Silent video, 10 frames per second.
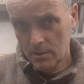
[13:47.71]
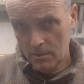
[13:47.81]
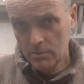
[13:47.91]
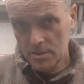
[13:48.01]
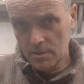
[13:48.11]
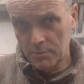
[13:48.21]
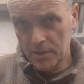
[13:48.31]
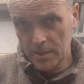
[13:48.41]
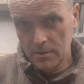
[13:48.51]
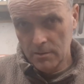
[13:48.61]
oh, he's got a
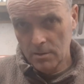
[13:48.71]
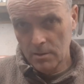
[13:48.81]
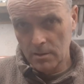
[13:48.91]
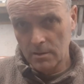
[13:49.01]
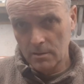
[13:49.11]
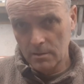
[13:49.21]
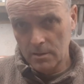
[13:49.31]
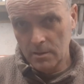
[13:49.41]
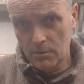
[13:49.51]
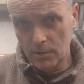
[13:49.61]
brand new hook. He
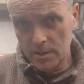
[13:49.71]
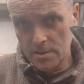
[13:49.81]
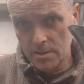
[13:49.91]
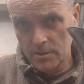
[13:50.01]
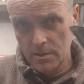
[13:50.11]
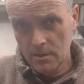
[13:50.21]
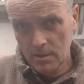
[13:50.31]
don't know what he's doing.